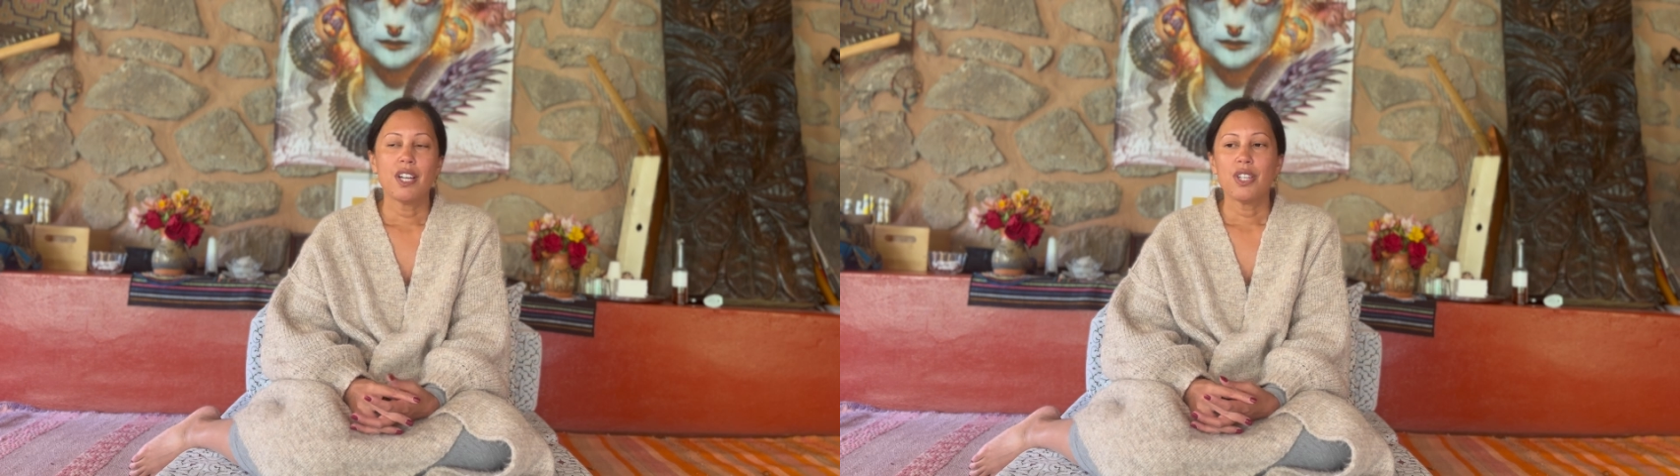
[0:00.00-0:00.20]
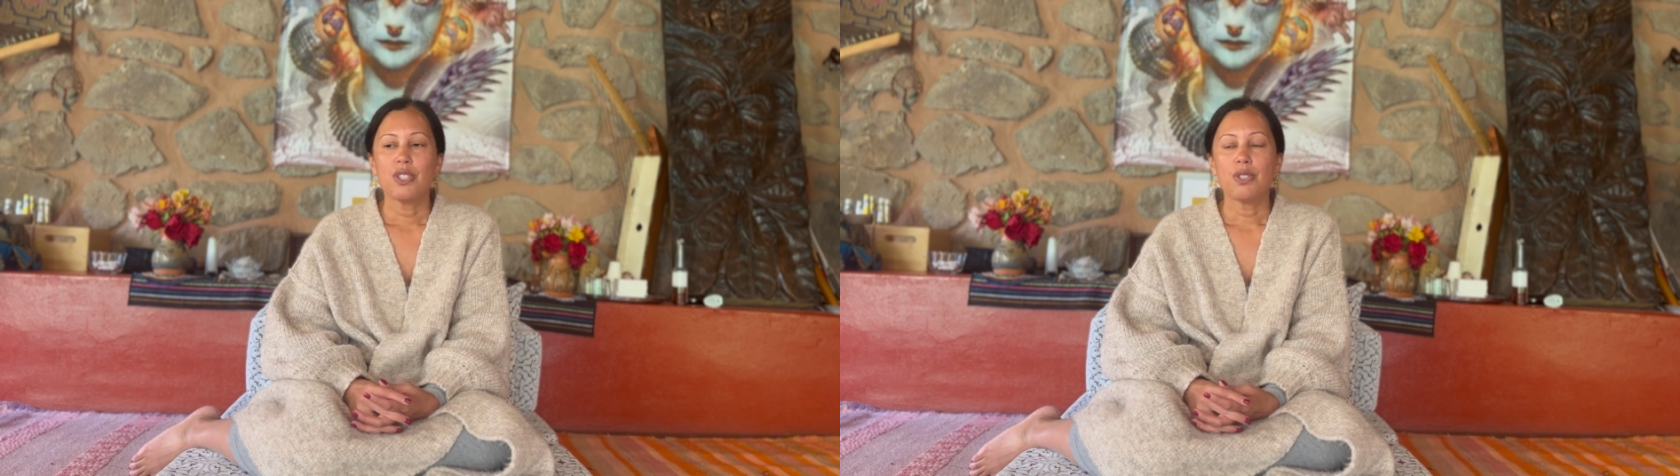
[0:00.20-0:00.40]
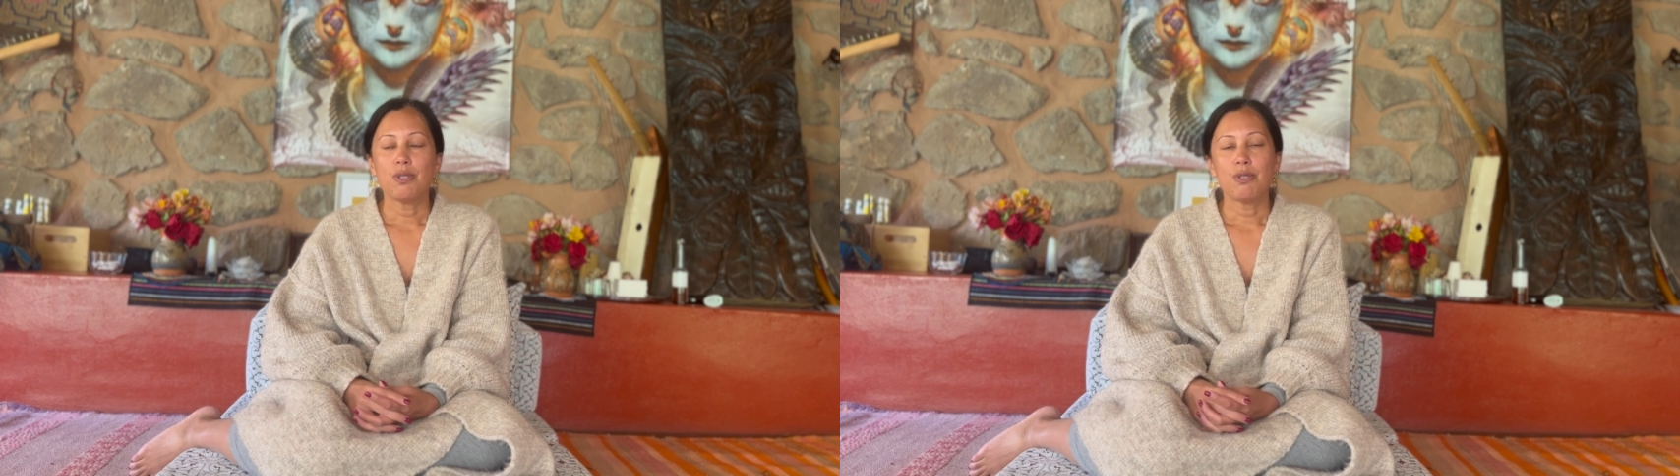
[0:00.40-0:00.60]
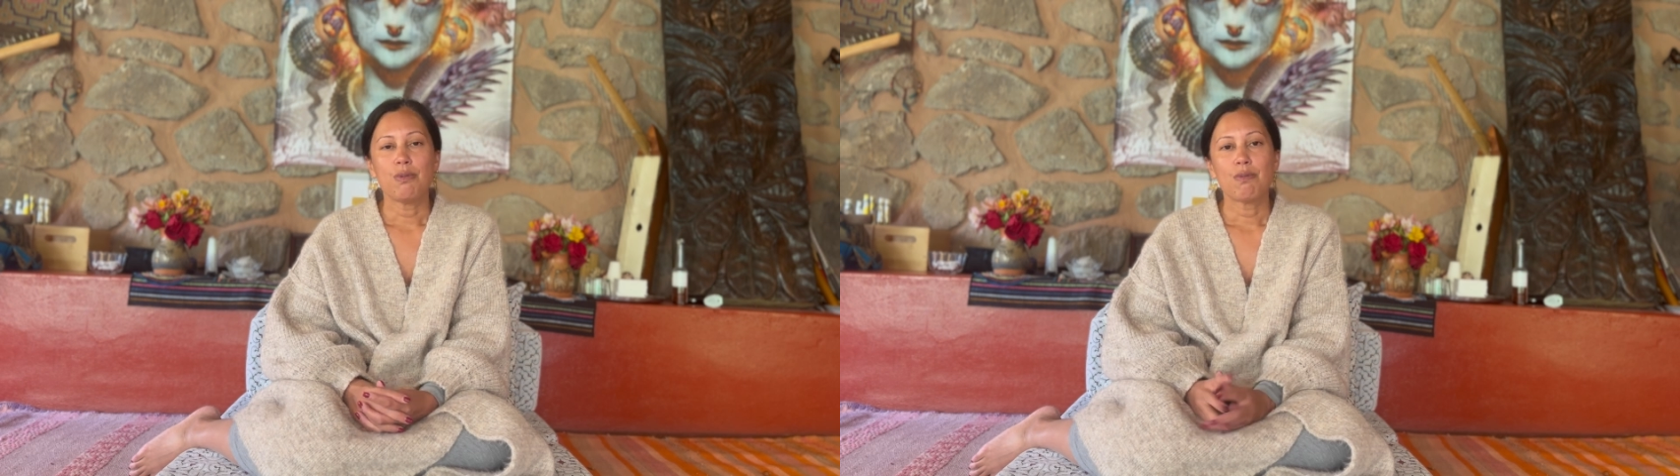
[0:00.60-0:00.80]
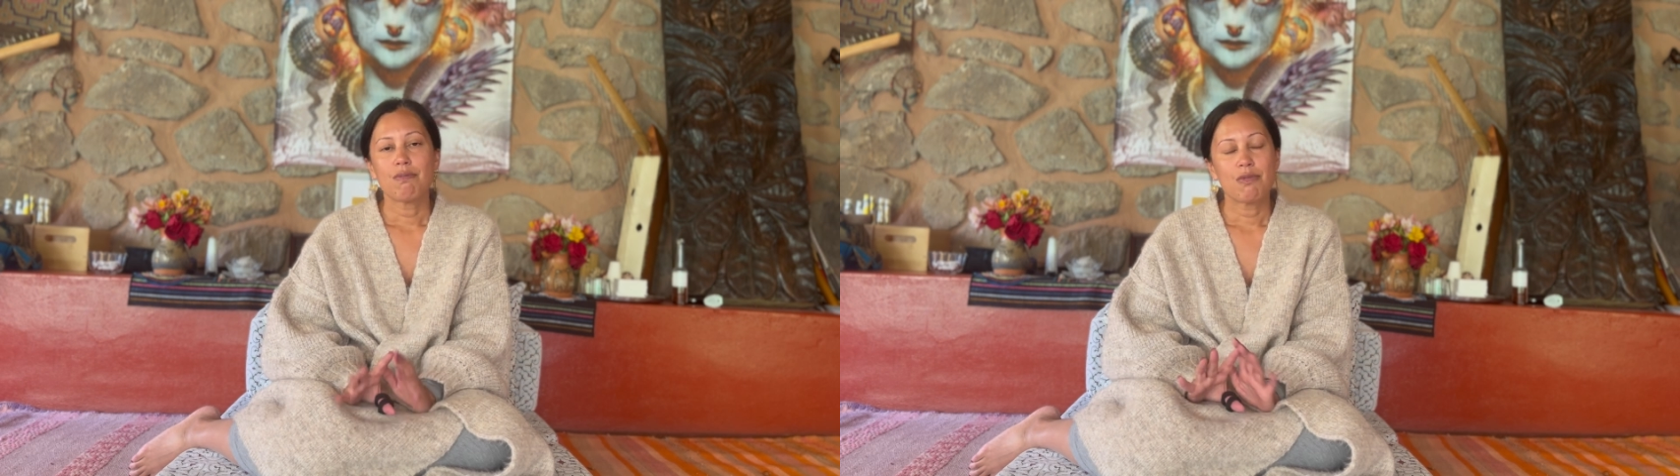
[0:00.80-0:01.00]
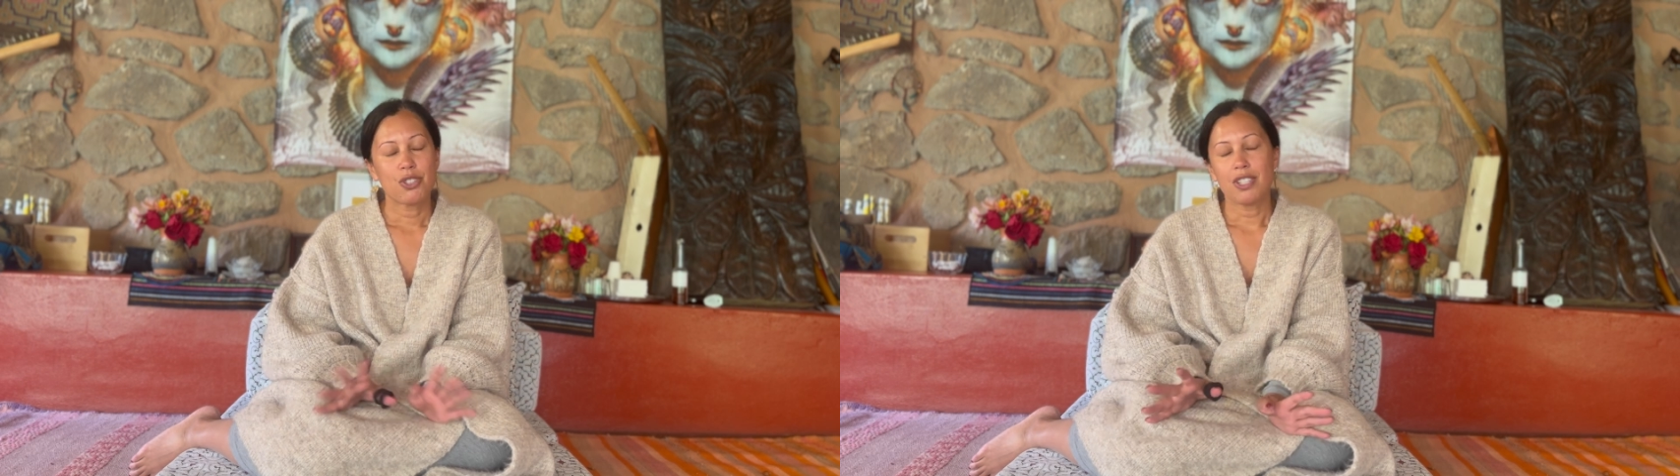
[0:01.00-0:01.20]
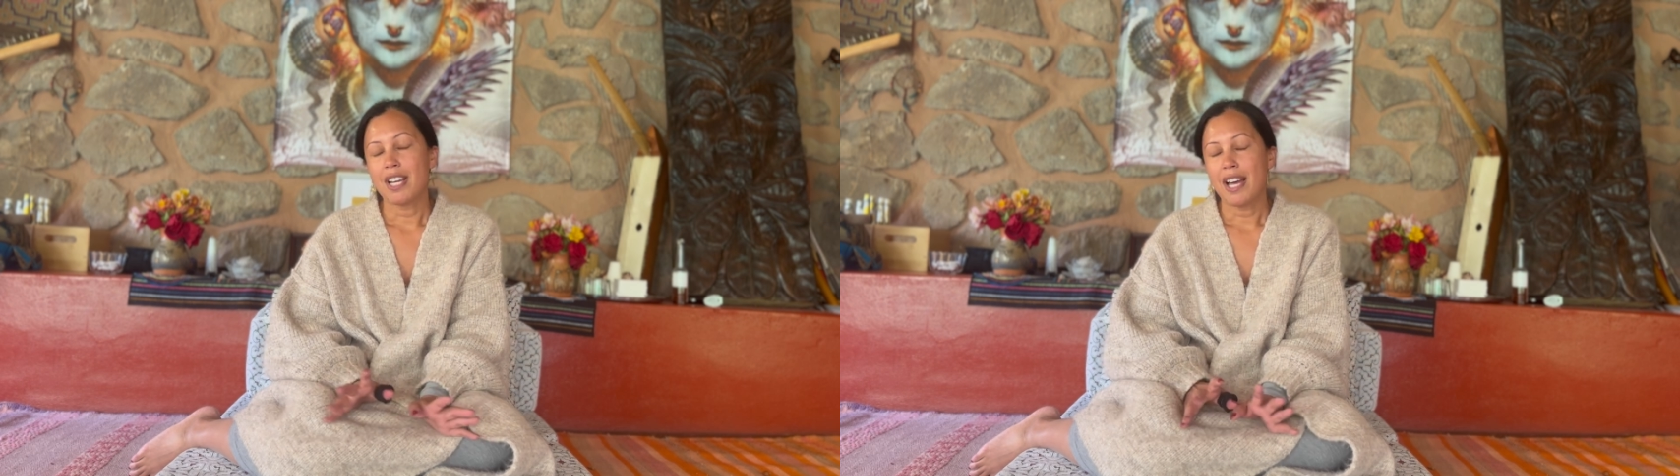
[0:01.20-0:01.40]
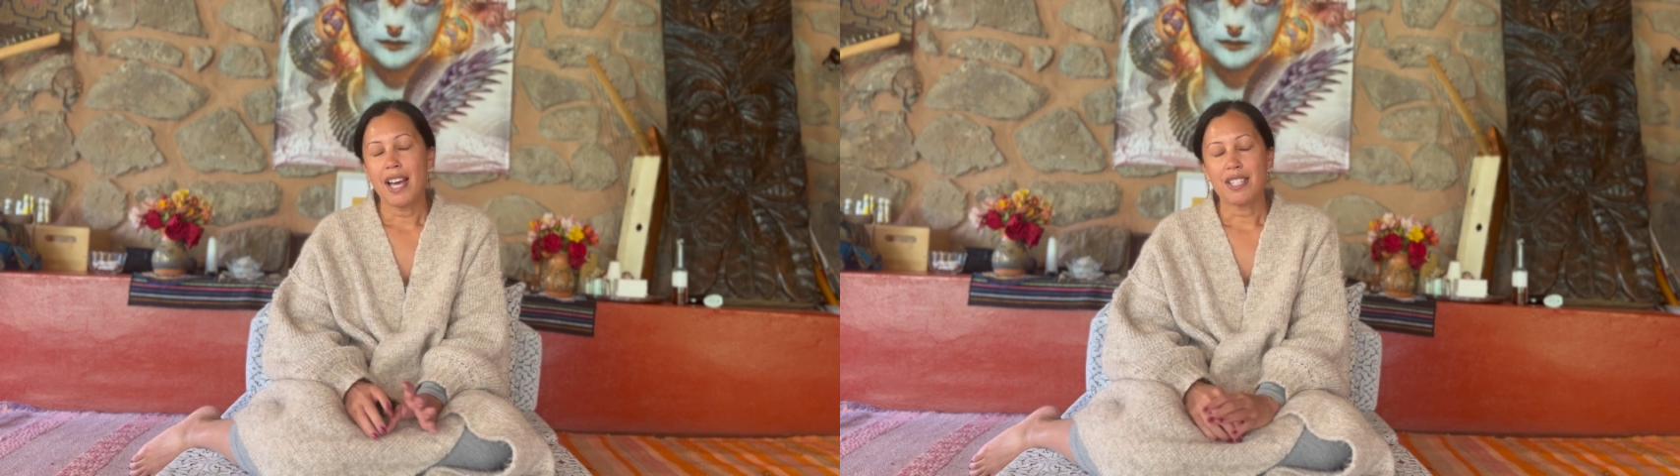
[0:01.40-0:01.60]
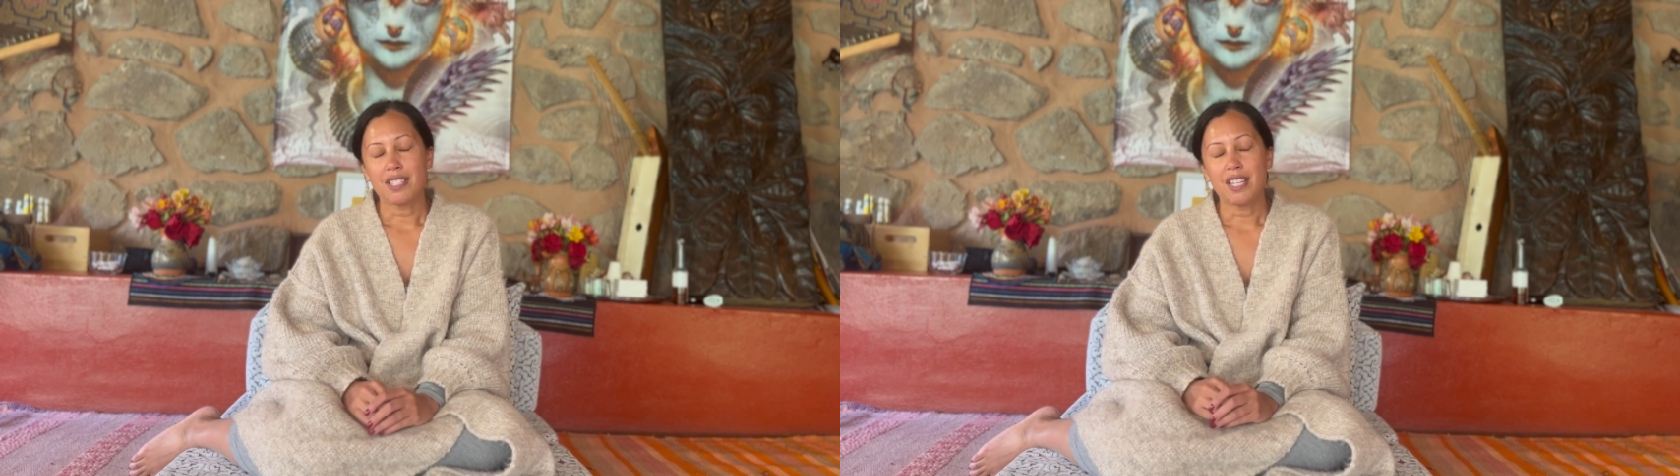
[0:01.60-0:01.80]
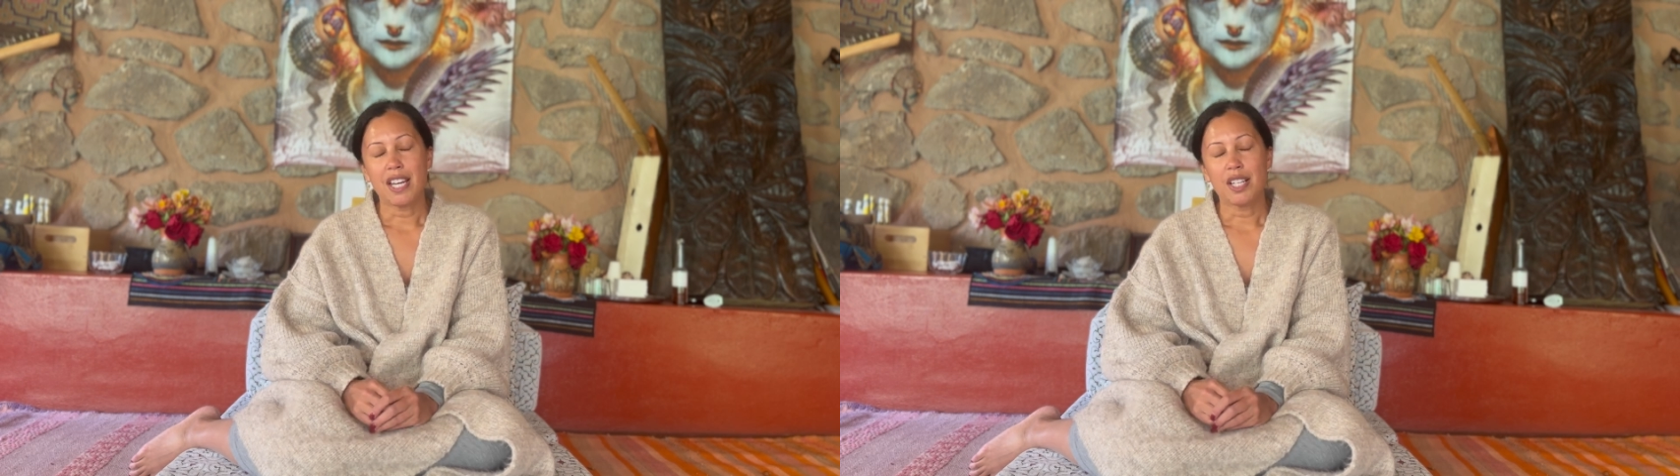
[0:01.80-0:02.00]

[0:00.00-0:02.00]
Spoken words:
you should not hesitate.